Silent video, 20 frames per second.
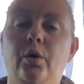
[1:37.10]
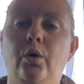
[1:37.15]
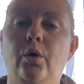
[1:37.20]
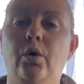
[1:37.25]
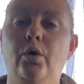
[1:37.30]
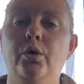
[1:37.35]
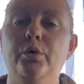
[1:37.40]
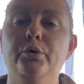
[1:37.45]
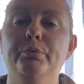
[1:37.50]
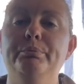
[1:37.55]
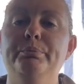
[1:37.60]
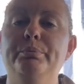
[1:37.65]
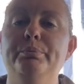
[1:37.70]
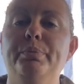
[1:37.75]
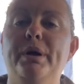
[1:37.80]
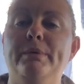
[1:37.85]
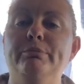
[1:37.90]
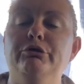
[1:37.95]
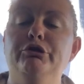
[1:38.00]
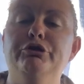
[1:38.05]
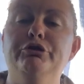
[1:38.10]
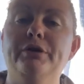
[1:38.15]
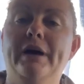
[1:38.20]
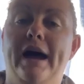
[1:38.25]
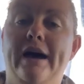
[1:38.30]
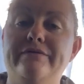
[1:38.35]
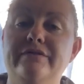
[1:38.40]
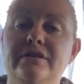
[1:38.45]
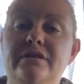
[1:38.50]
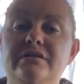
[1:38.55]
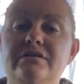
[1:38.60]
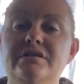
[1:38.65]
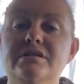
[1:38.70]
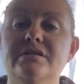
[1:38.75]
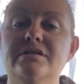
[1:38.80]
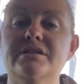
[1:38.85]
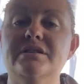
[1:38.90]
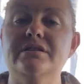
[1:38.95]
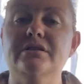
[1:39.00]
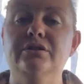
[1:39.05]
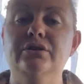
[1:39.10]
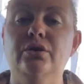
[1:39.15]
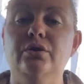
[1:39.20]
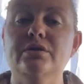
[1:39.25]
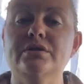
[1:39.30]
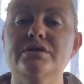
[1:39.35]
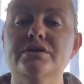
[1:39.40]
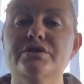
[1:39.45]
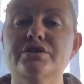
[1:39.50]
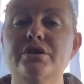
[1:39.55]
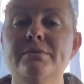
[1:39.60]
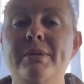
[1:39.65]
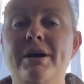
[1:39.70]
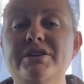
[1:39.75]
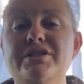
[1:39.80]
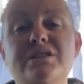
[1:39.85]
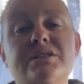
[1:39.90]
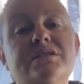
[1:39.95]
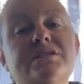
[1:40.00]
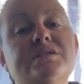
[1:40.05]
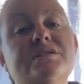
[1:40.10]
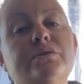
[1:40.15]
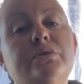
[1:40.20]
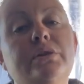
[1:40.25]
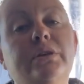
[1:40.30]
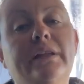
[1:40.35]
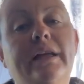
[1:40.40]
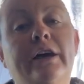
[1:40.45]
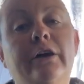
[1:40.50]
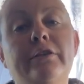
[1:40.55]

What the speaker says: or people who haven't looked too much into soil